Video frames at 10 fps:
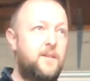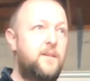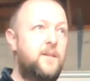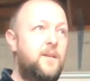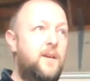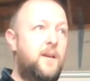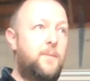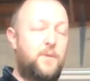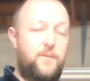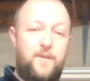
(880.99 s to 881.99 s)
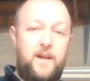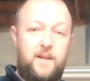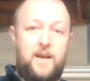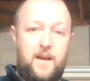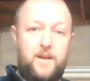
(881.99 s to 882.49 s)
You'll find that
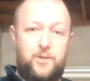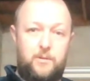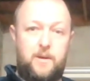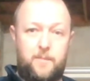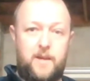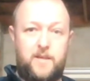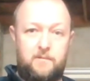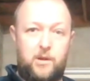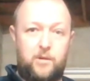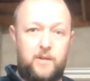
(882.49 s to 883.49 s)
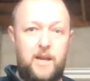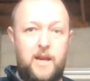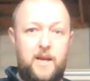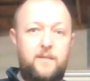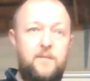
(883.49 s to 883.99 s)
as you get better along the line,
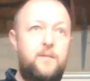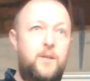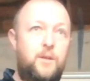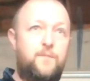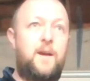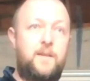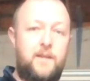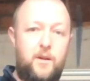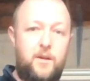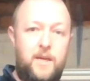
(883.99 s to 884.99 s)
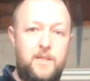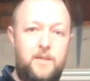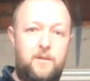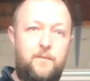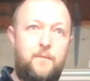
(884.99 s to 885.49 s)
you'll find it a lot easier,
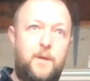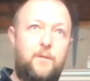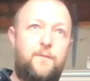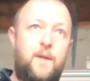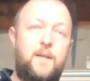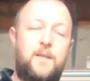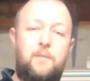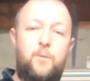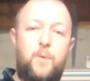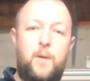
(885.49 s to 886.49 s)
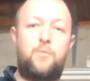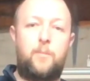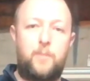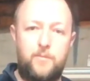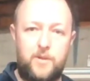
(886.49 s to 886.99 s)
and you'll find out a way to problem
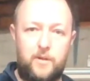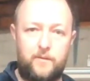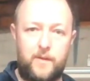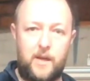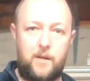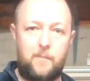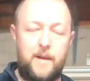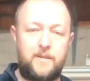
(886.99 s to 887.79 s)
solve it a lot better.